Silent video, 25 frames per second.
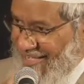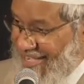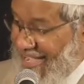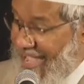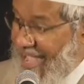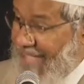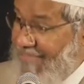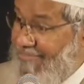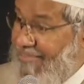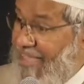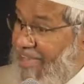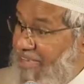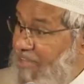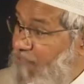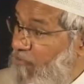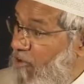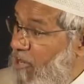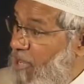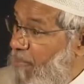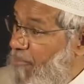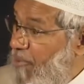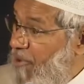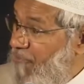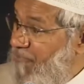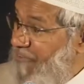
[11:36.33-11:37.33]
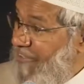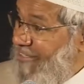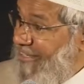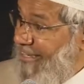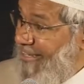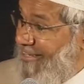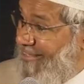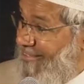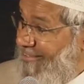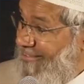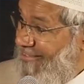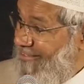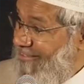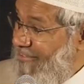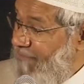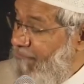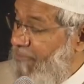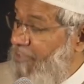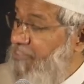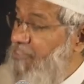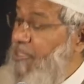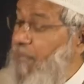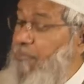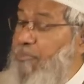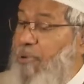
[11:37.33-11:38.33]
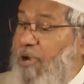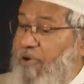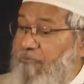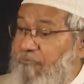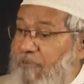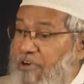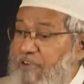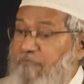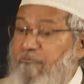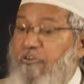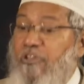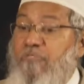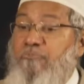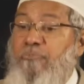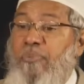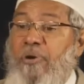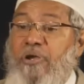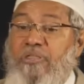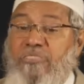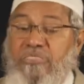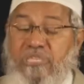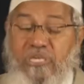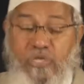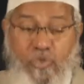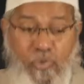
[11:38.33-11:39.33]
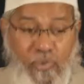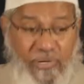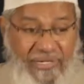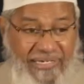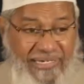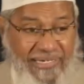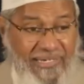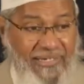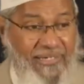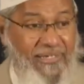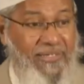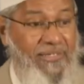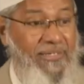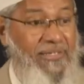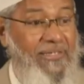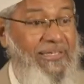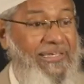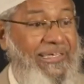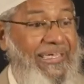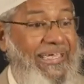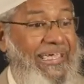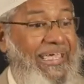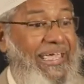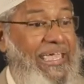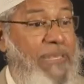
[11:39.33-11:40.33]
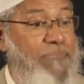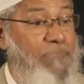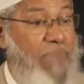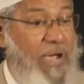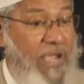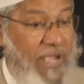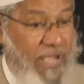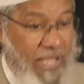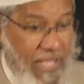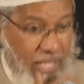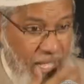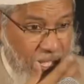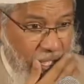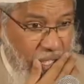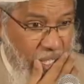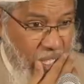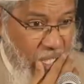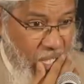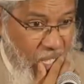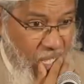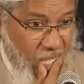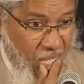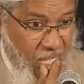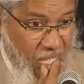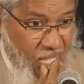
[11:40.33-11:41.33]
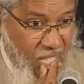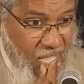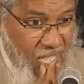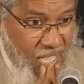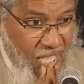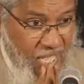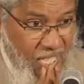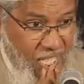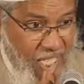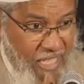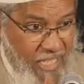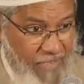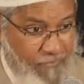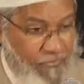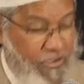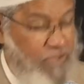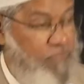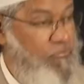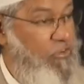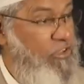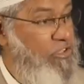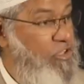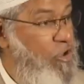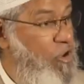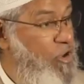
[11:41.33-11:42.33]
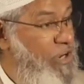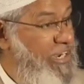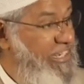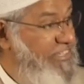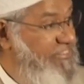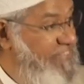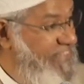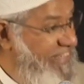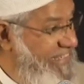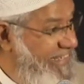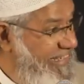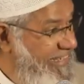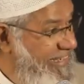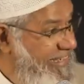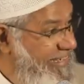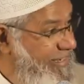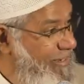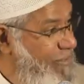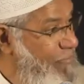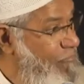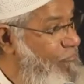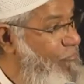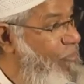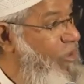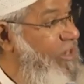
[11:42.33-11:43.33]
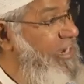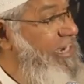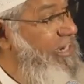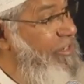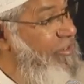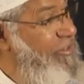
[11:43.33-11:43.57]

And that's what a prophet did when the Prophet was persecuted in Mecca, which was the holy city, what he